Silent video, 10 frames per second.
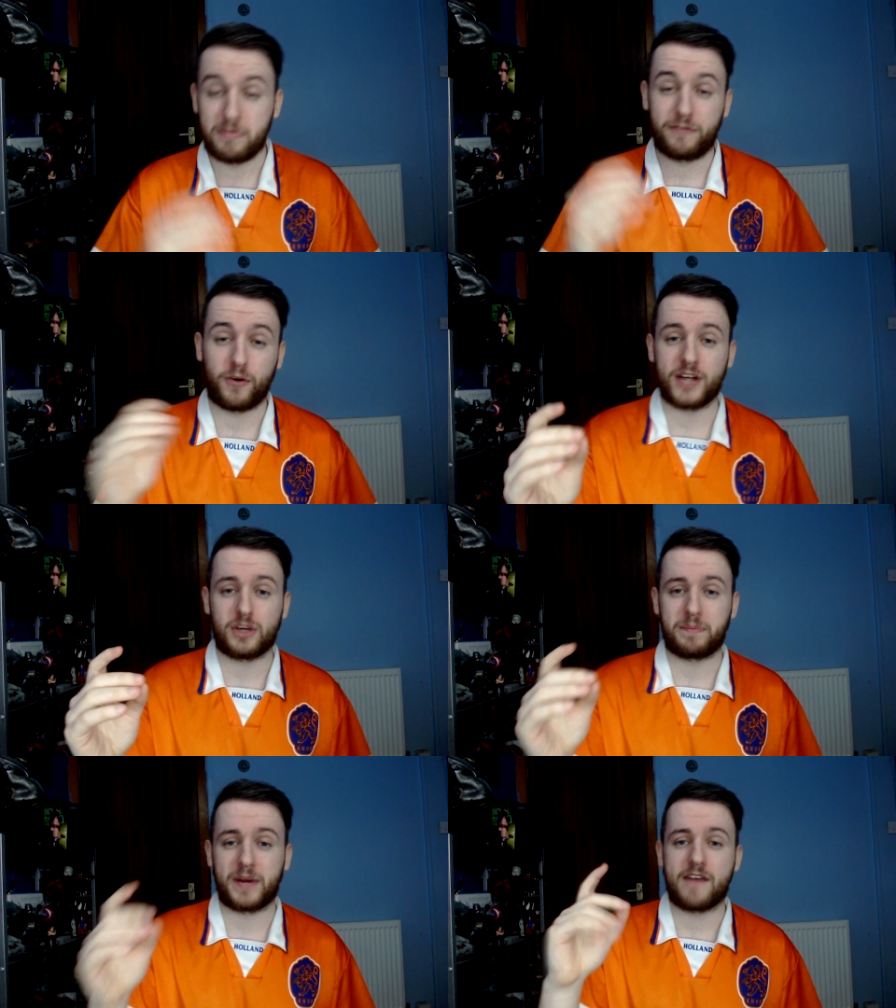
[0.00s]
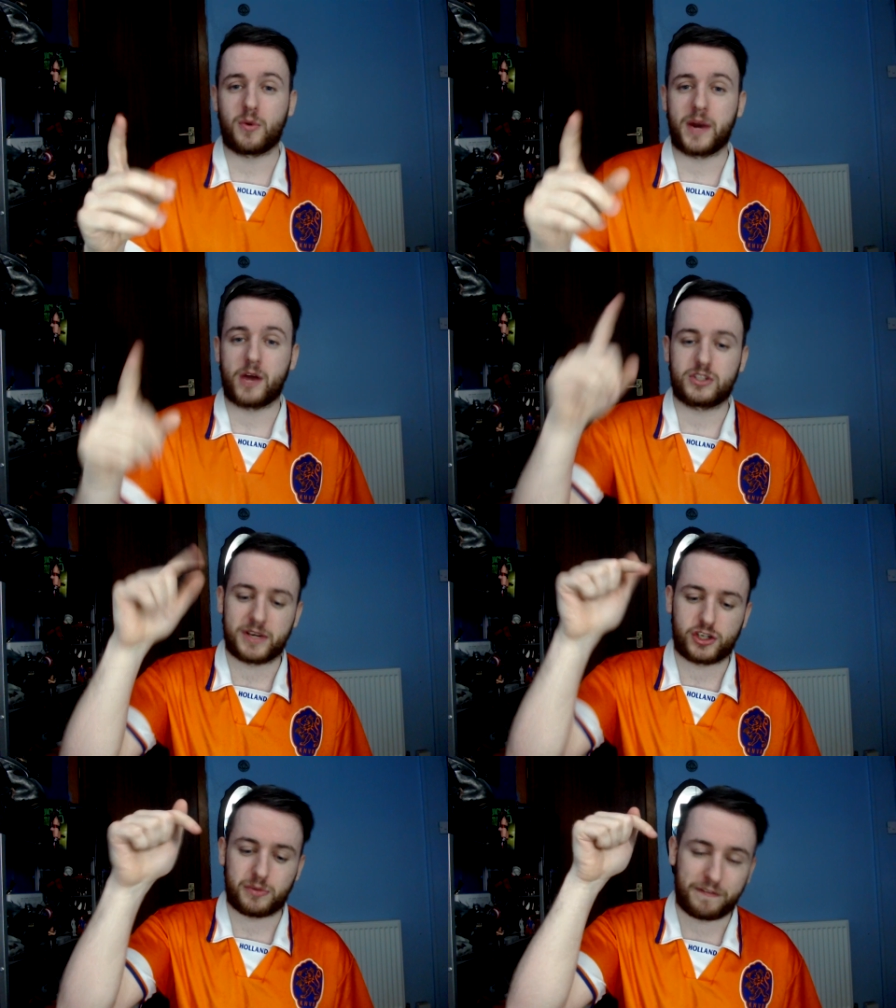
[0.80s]
Before I jump into everyone else's,
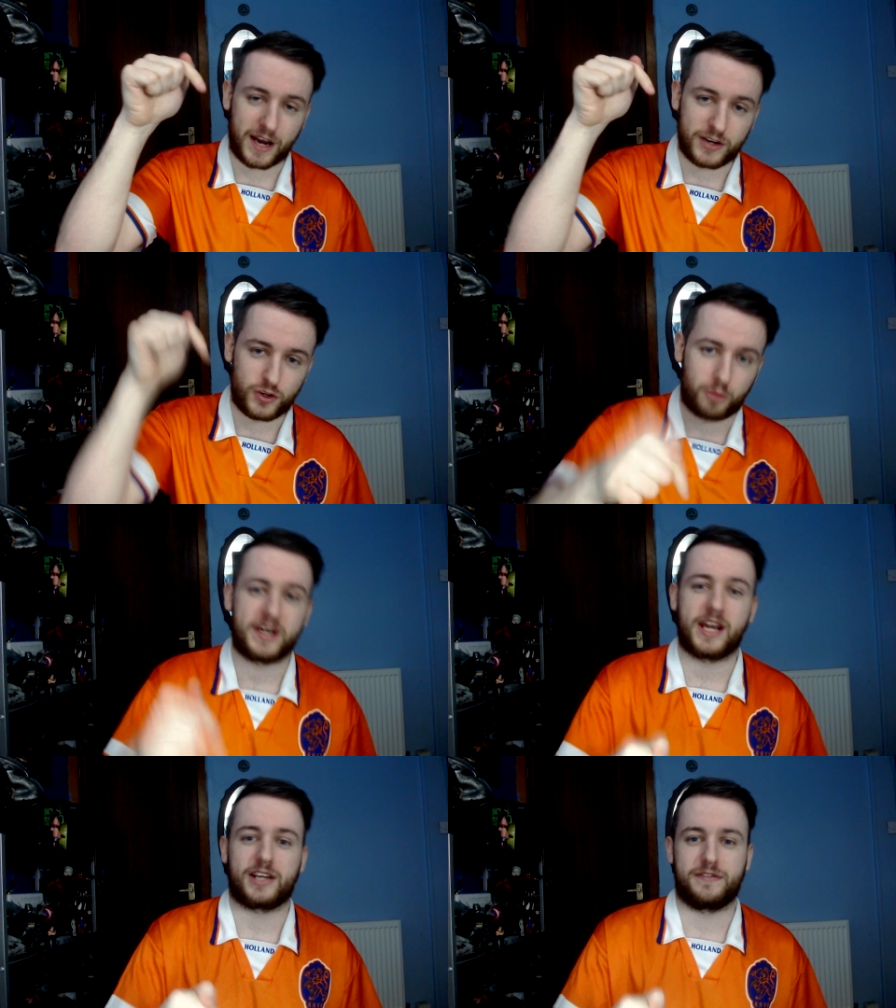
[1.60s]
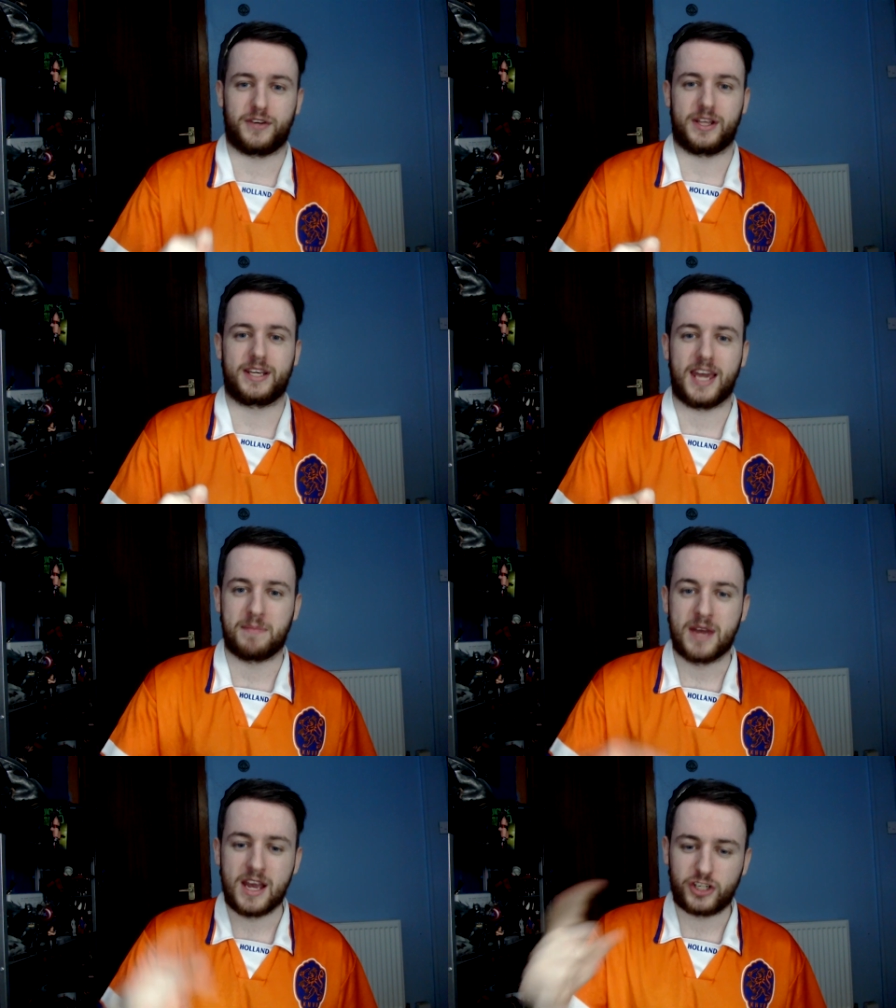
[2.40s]
make sure you find your prediction for the
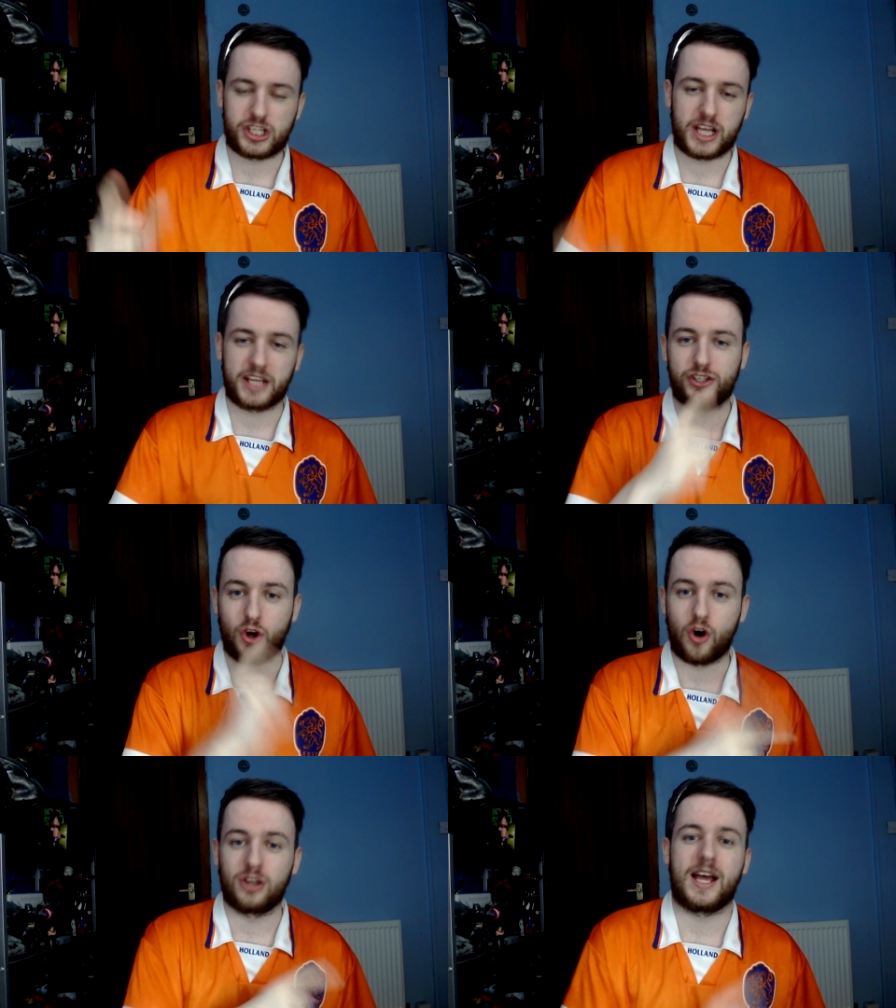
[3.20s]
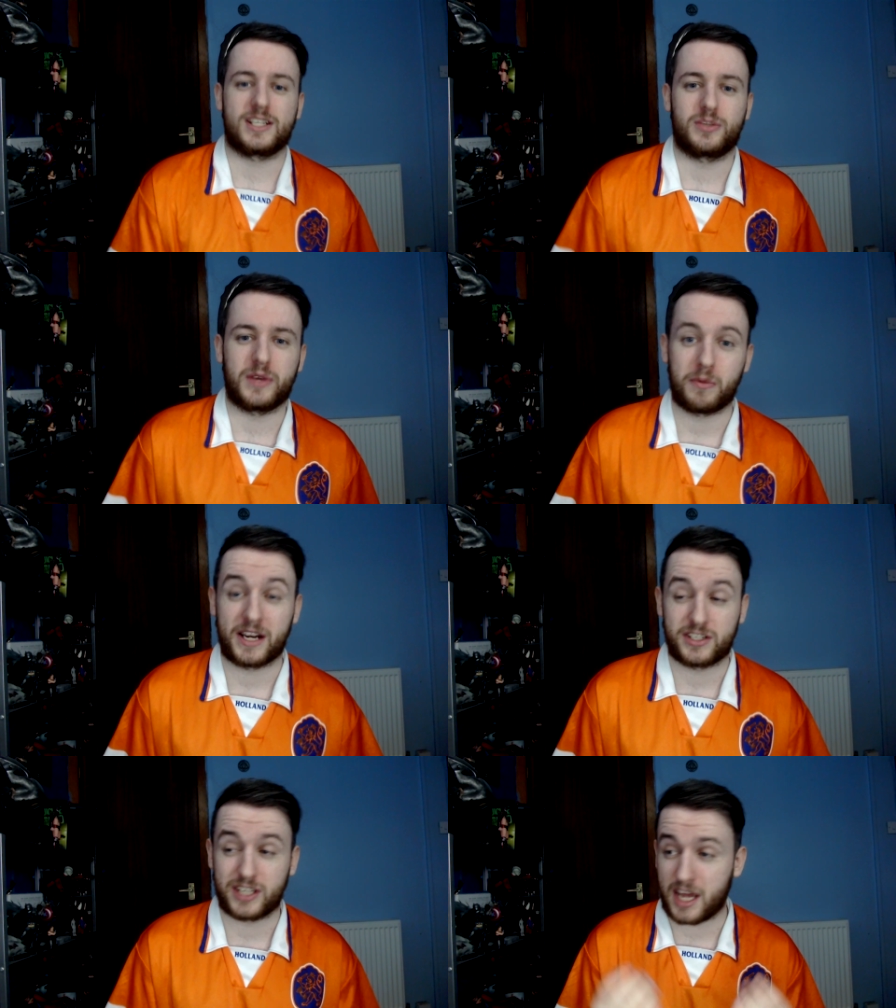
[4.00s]
game. Just like John last week, who
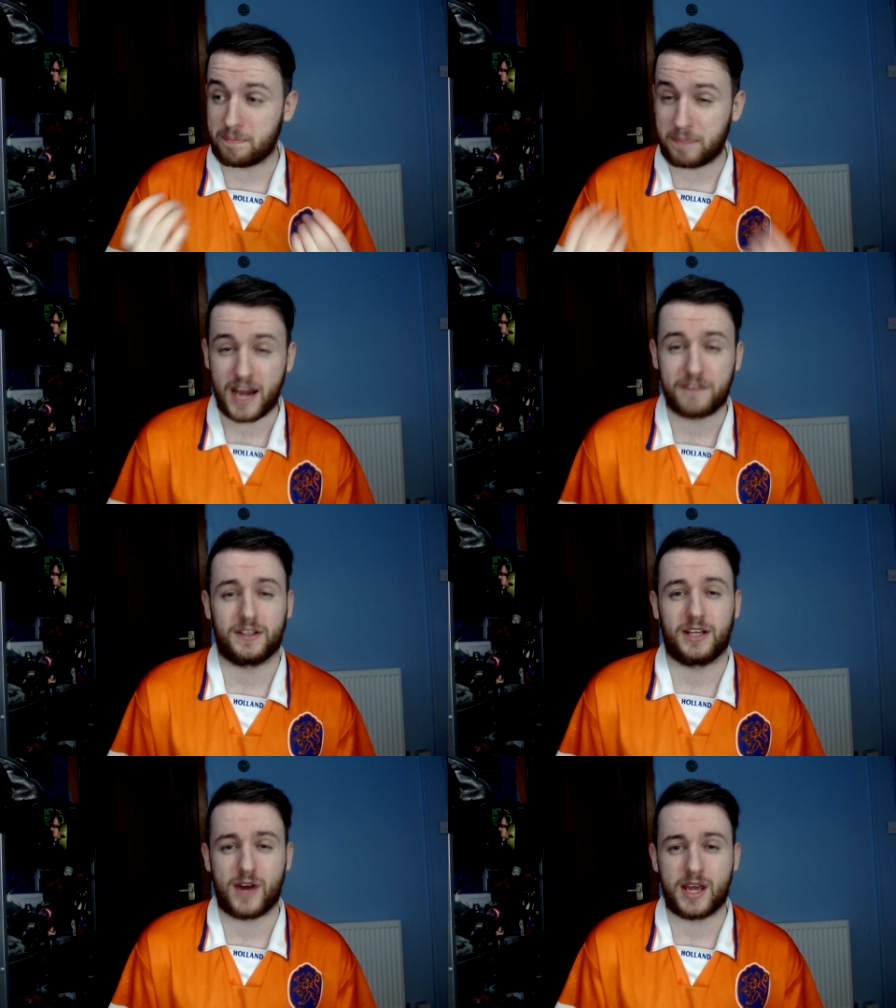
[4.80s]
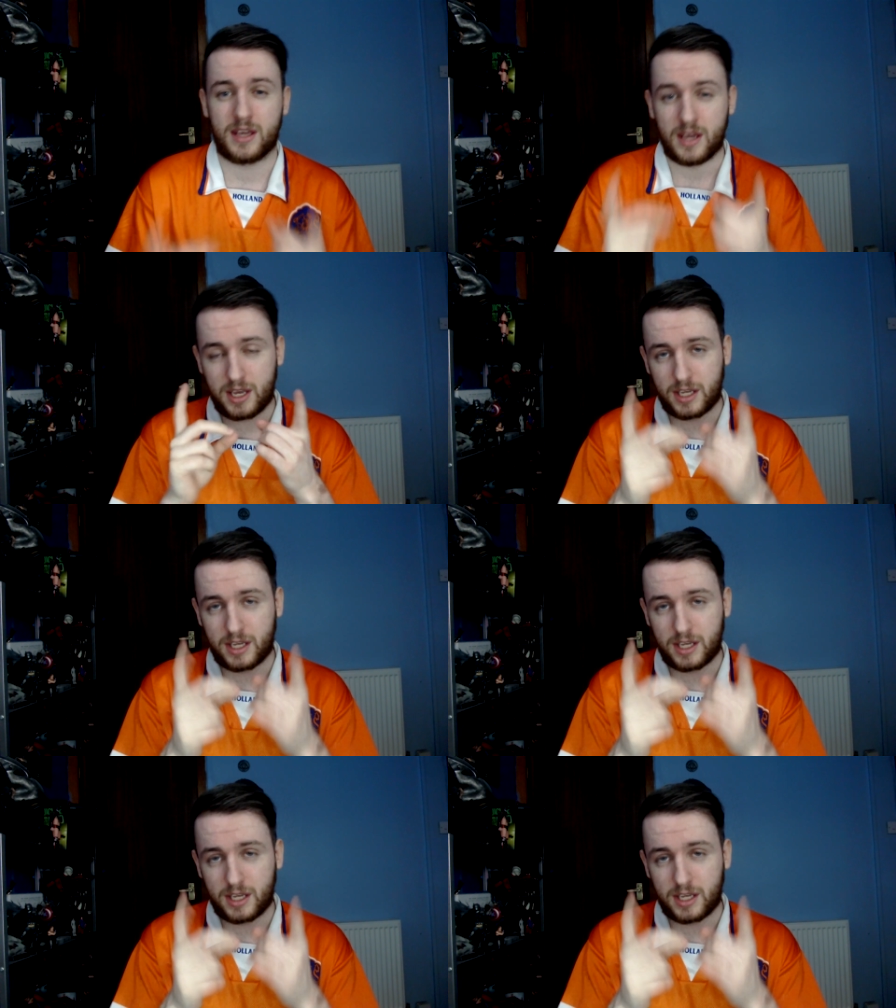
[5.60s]
managed to get it perfectly right.